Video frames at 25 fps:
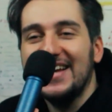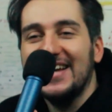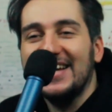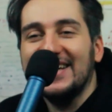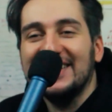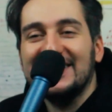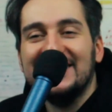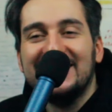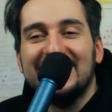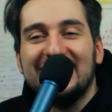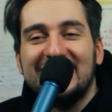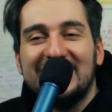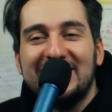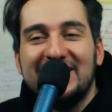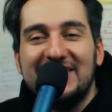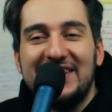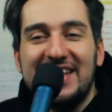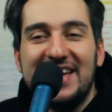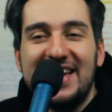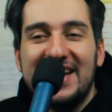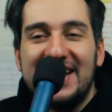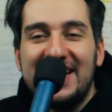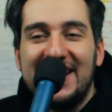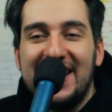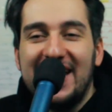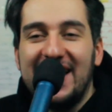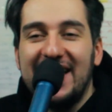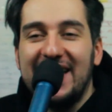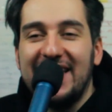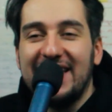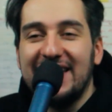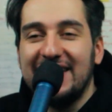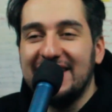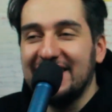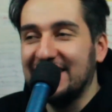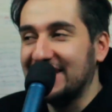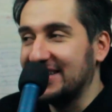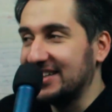so yeah
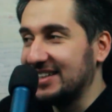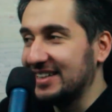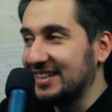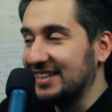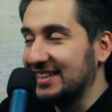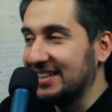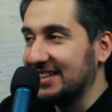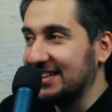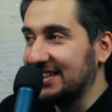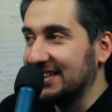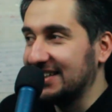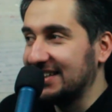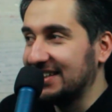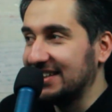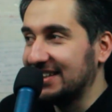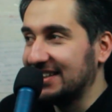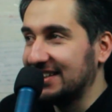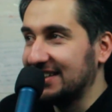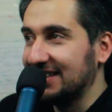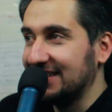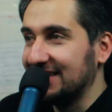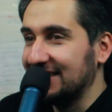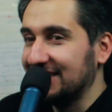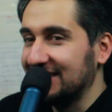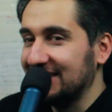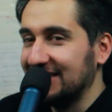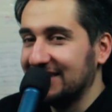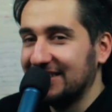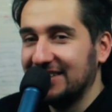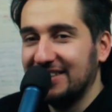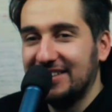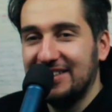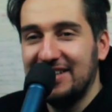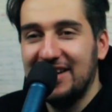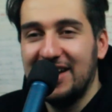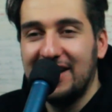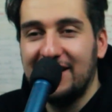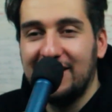like uh
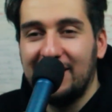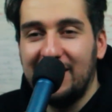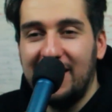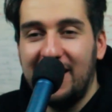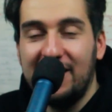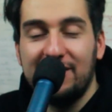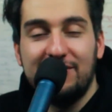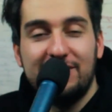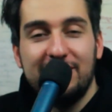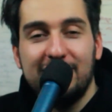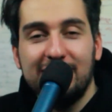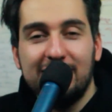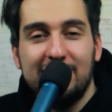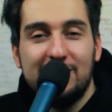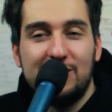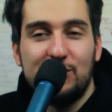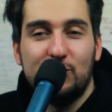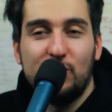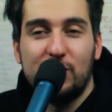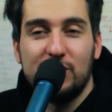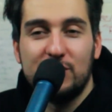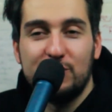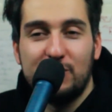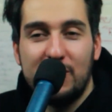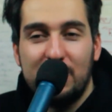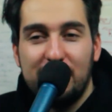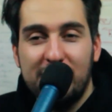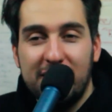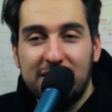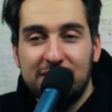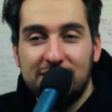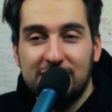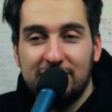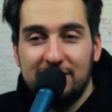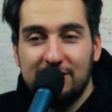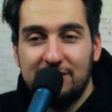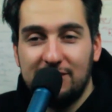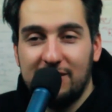yeah i think this was my
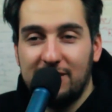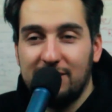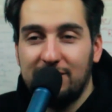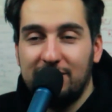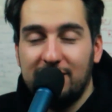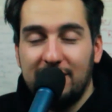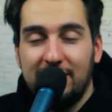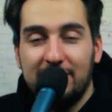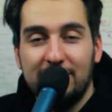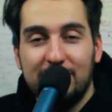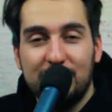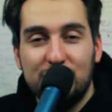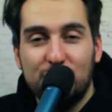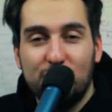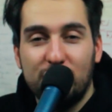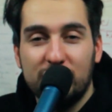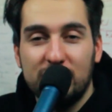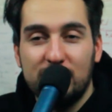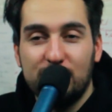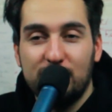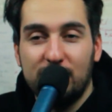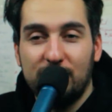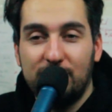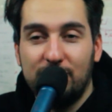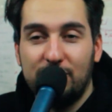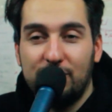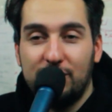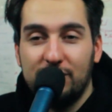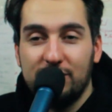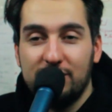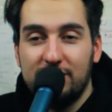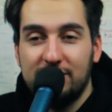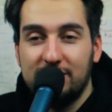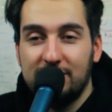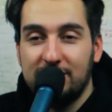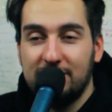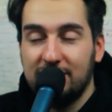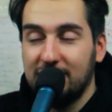message i think this was my
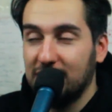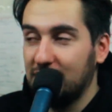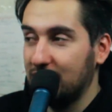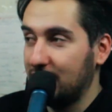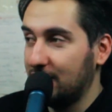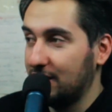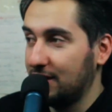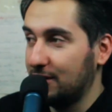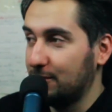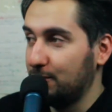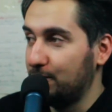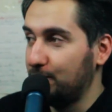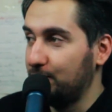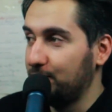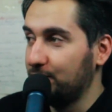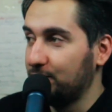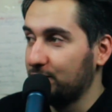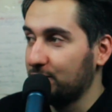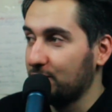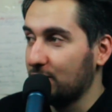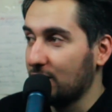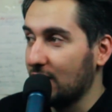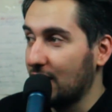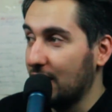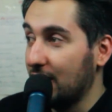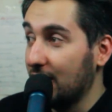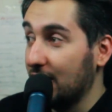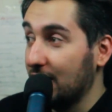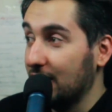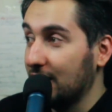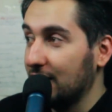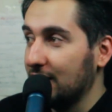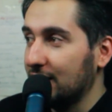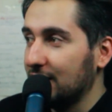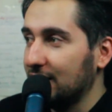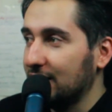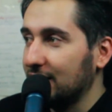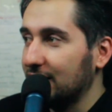first um
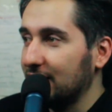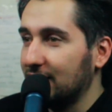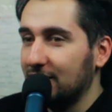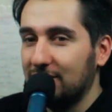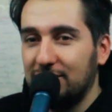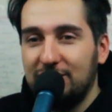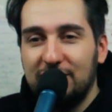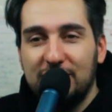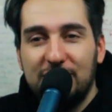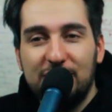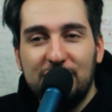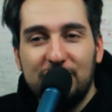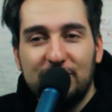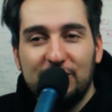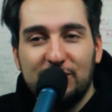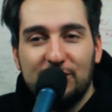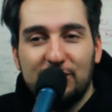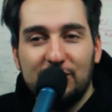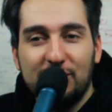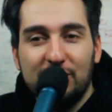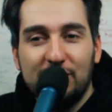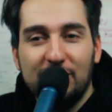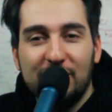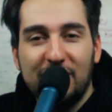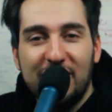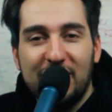video